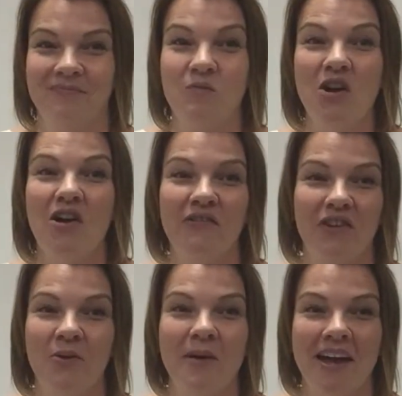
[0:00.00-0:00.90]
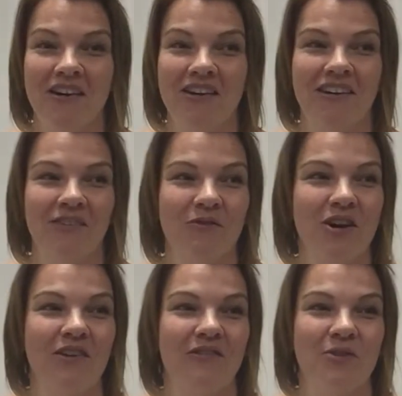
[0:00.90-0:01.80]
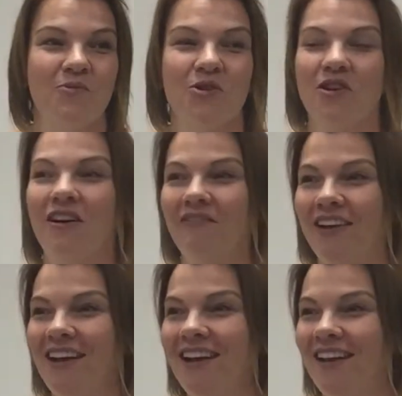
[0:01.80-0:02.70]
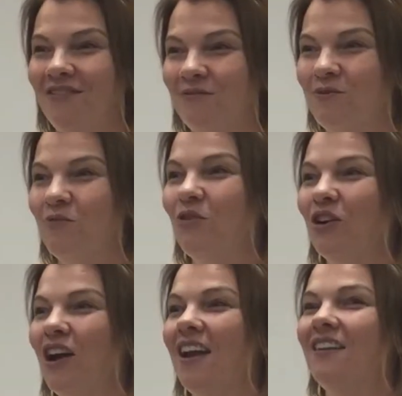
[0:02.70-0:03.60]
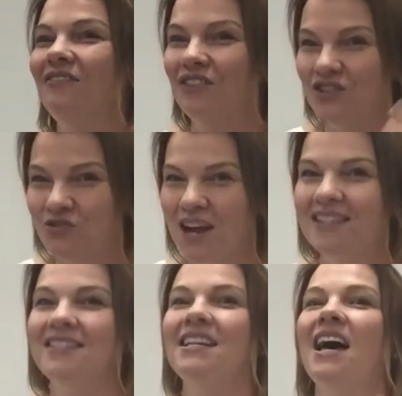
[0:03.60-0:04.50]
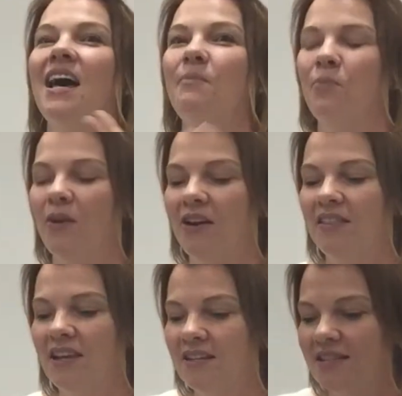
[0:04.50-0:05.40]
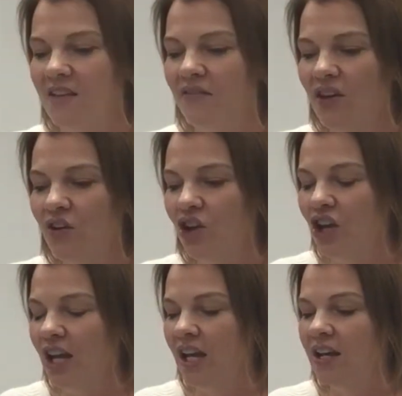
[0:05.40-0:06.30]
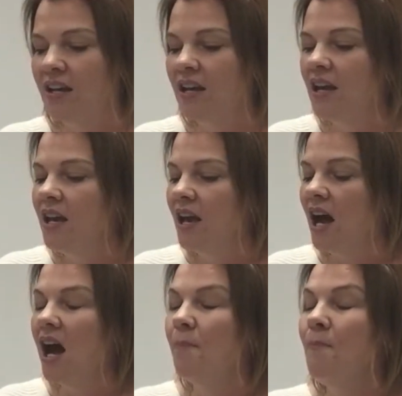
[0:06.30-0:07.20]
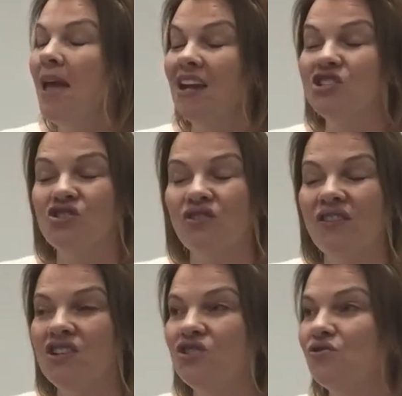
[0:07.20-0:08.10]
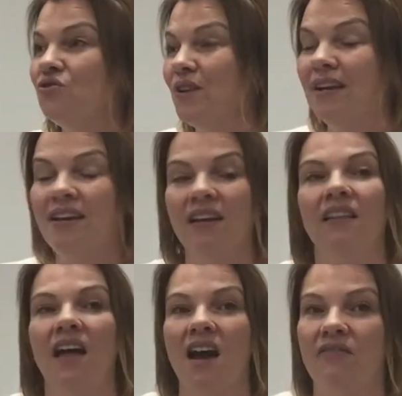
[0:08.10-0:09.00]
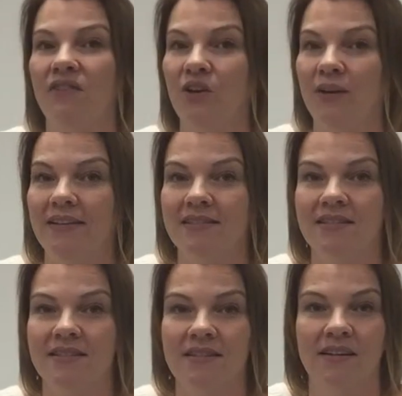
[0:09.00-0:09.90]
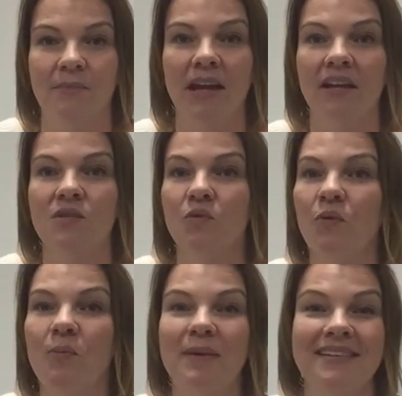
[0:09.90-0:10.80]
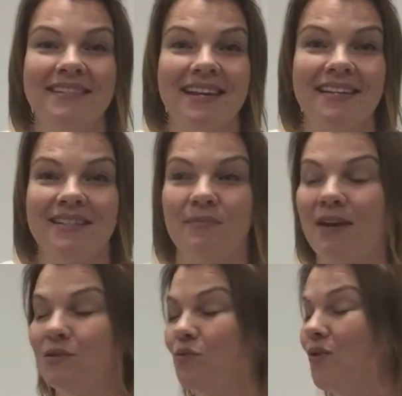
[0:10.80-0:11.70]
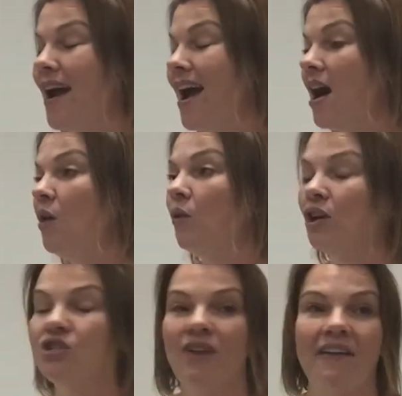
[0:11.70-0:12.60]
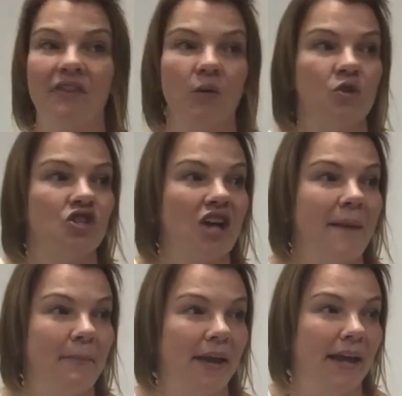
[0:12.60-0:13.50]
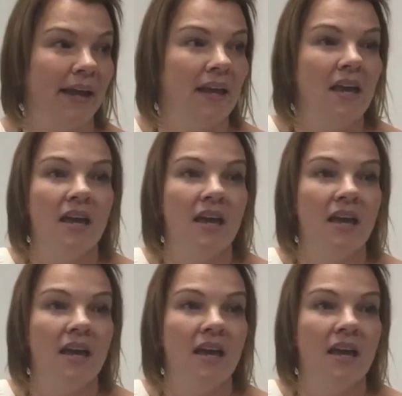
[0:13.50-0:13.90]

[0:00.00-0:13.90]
We all feel better. We all feel more confident when we're kind of dressed up, wearing things that feel good. Make sure that you're drinking a lot of fluids. Because when we're busy, sometimes when we're out, we're in traffic, we're shopping,